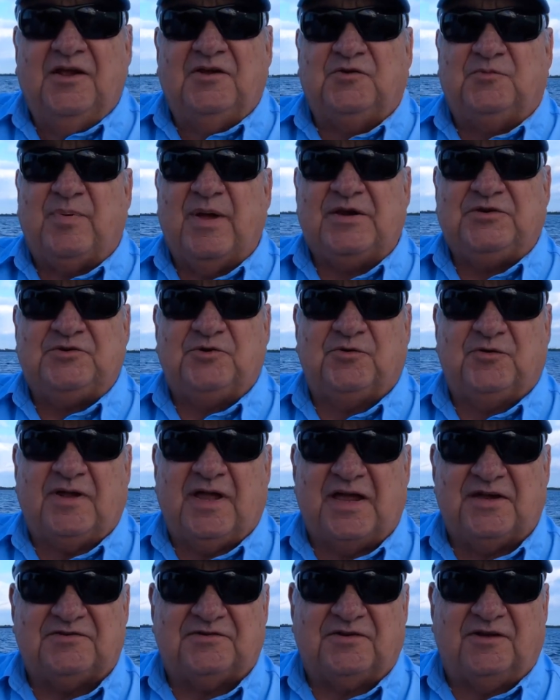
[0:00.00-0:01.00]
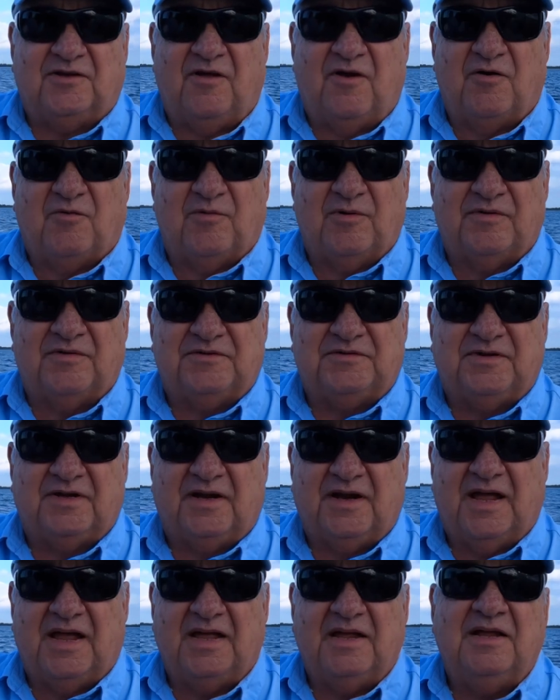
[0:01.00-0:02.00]
Special guest along with us
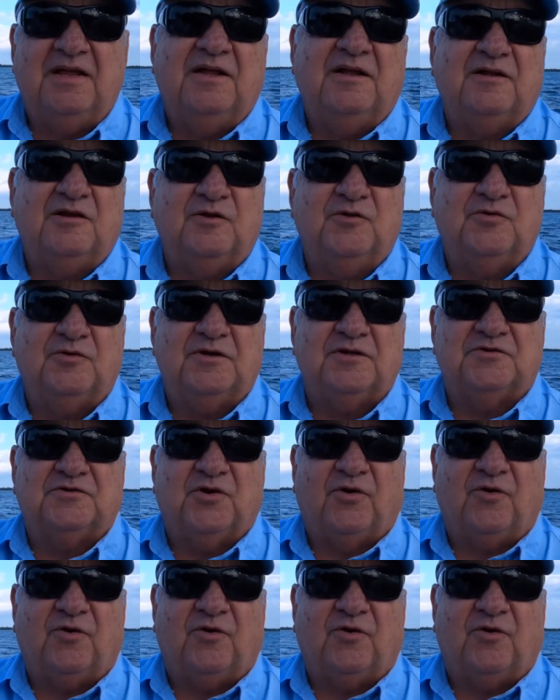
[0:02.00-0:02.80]
today, Lucas